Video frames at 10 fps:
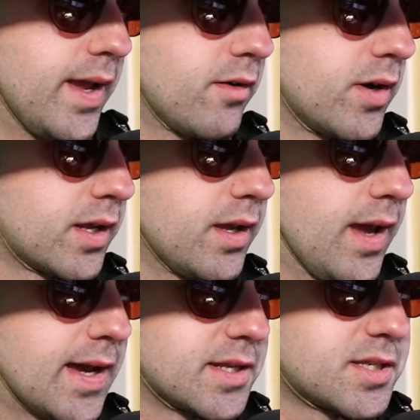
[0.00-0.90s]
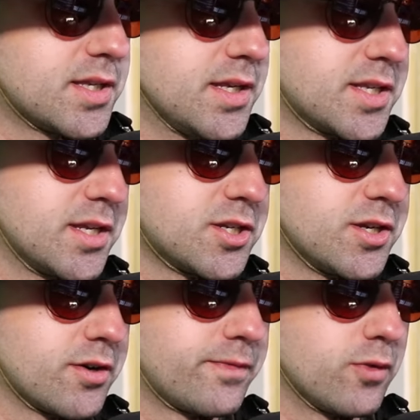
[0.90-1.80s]
Eric asks, is
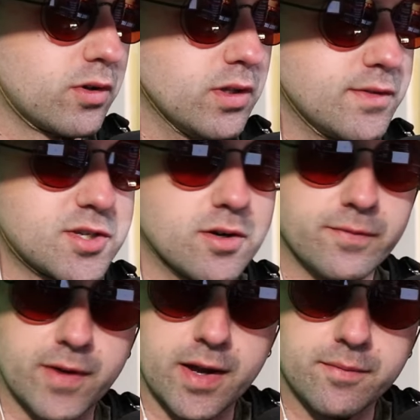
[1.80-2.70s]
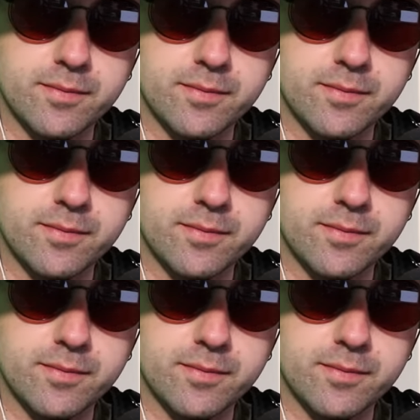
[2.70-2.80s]
engineer forklift certified?